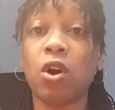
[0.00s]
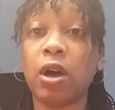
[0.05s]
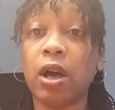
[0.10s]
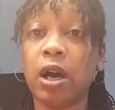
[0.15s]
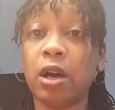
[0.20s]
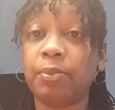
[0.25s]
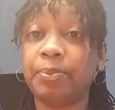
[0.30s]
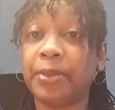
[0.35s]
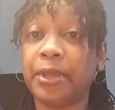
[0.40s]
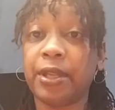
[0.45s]

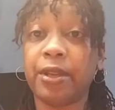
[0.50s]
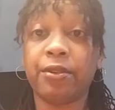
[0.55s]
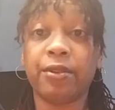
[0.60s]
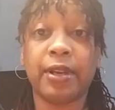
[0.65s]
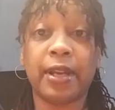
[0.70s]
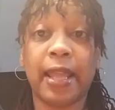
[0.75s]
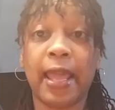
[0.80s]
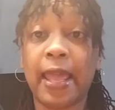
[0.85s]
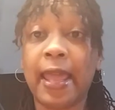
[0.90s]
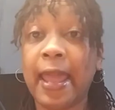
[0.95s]
up there
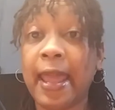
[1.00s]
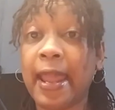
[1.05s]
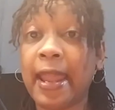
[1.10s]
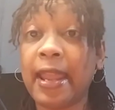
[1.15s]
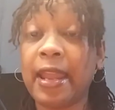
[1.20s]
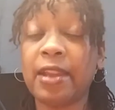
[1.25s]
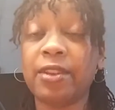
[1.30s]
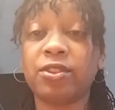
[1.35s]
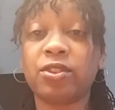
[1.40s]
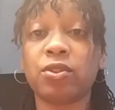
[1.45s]
in
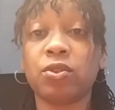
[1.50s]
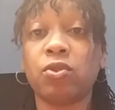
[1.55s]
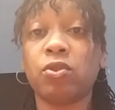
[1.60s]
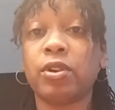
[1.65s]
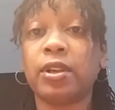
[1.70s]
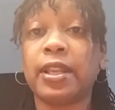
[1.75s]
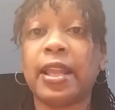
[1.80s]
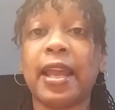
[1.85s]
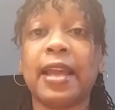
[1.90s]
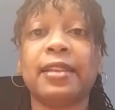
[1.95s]
age
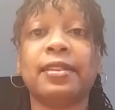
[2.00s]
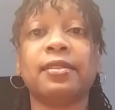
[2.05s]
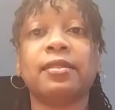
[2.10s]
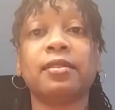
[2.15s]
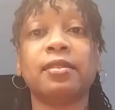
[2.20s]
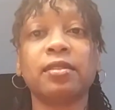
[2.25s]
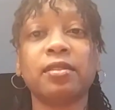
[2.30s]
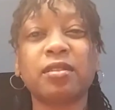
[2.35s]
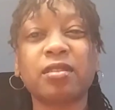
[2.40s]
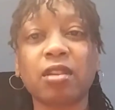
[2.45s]
or that's
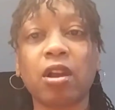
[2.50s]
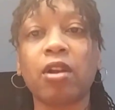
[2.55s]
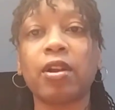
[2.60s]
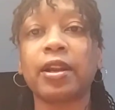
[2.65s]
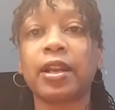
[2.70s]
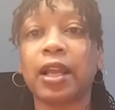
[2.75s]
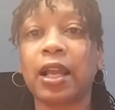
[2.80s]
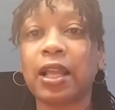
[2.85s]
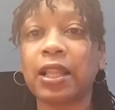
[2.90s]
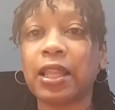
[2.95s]

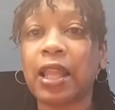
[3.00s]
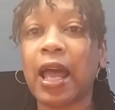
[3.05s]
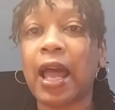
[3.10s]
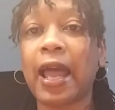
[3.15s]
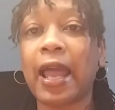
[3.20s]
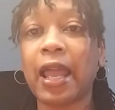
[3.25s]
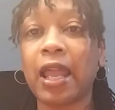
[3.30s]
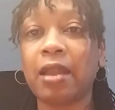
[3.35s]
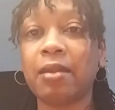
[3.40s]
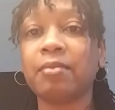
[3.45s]
starting to
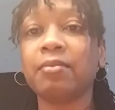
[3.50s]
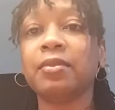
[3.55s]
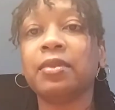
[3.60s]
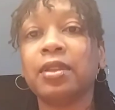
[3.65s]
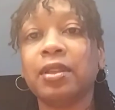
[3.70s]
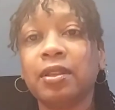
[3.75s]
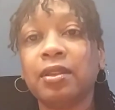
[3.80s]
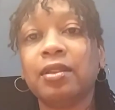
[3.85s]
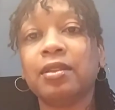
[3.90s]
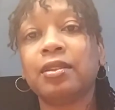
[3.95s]
climb
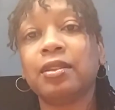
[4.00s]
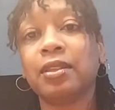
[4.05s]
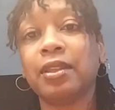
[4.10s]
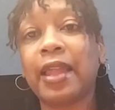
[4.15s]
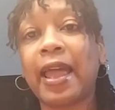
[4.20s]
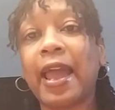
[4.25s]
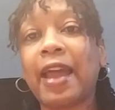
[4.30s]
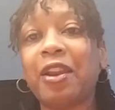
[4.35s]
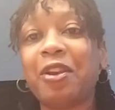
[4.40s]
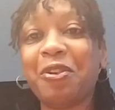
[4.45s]
the
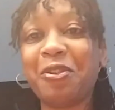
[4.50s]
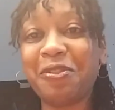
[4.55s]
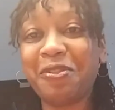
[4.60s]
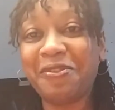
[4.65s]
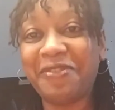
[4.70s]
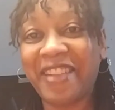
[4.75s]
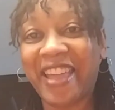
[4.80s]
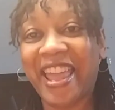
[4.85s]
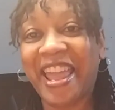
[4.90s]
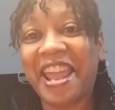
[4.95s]
ladder
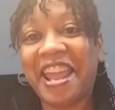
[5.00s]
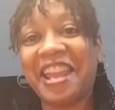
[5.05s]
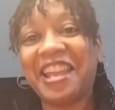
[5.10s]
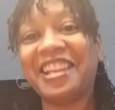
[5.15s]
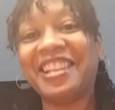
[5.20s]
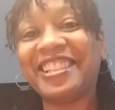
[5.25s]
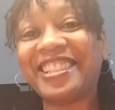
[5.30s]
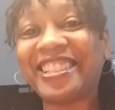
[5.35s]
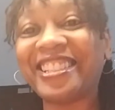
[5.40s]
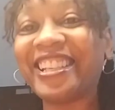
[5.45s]
of
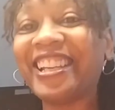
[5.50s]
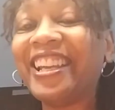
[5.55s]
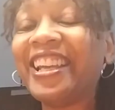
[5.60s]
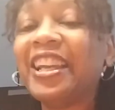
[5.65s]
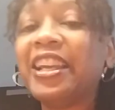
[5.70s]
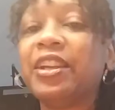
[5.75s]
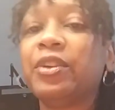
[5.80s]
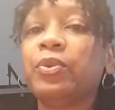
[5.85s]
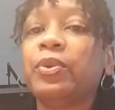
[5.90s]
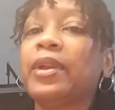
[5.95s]
age.
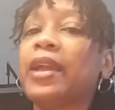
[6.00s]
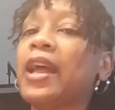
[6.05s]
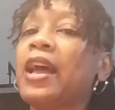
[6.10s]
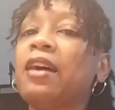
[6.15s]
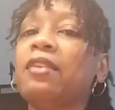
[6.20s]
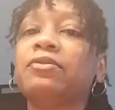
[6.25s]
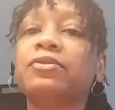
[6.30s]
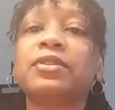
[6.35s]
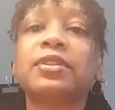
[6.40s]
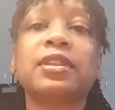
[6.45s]
We
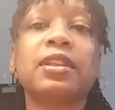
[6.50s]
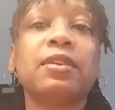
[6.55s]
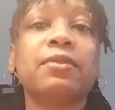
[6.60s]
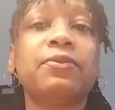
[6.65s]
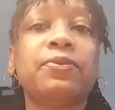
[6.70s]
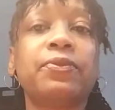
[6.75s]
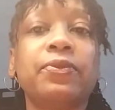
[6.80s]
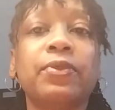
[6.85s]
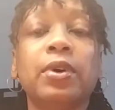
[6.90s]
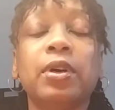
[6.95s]
have stuff
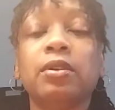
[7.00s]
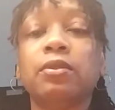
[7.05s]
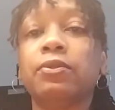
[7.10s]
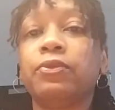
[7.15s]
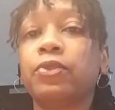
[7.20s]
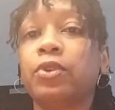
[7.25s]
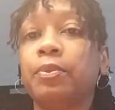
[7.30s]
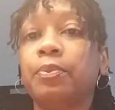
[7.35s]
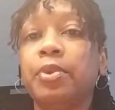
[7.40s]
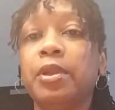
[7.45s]

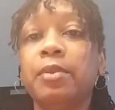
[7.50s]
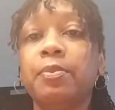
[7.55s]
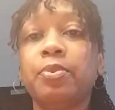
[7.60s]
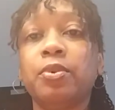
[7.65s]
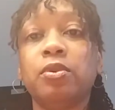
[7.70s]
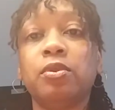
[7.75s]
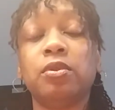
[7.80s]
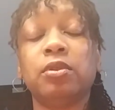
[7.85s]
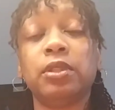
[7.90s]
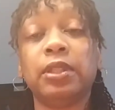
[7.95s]
for
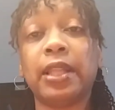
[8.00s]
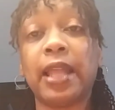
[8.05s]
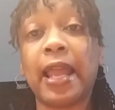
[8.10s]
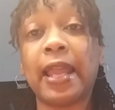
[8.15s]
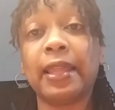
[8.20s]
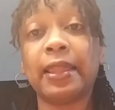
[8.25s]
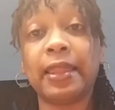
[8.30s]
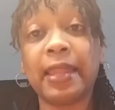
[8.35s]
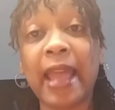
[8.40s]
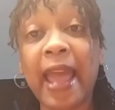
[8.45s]
people
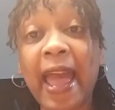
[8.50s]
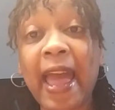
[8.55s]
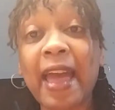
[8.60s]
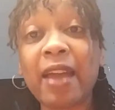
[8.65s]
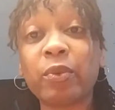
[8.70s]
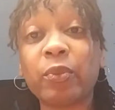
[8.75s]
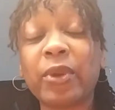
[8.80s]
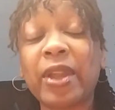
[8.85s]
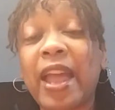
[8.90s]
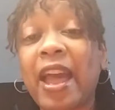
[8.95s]
like
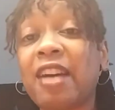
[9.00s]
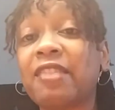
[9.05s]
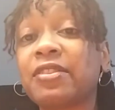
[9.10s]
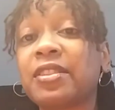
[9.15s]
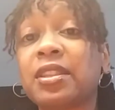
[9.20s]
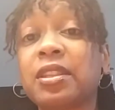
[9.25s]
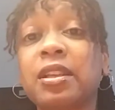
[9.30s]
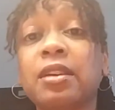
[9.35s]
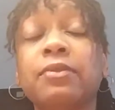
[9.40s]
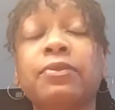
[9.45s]
that. We have
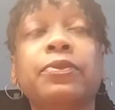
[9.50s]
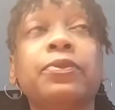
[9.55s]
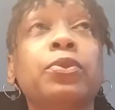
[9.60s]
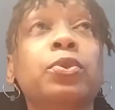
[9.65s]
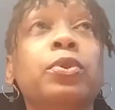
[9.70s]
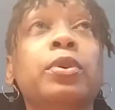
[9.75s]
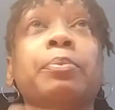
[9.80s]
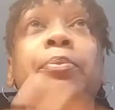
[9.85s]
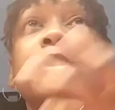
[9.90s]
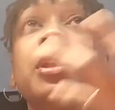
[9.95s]
stuff
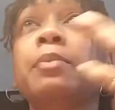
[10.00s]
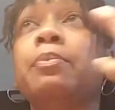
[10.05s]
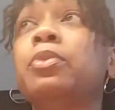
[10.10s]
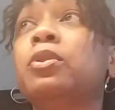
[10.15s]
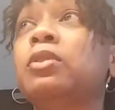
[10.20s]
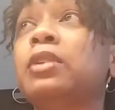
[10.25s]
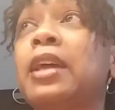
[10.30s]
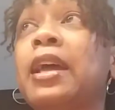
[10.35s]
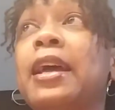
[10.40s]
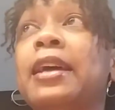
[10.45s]
for
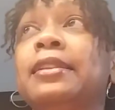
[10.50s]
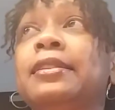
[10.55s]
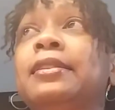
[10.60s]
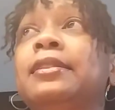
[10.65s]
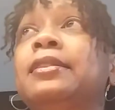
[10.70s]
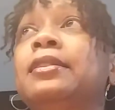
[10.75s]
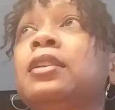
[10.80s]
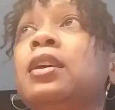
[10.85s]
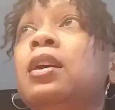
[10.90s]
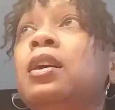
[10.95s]
people
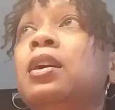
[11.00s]
that's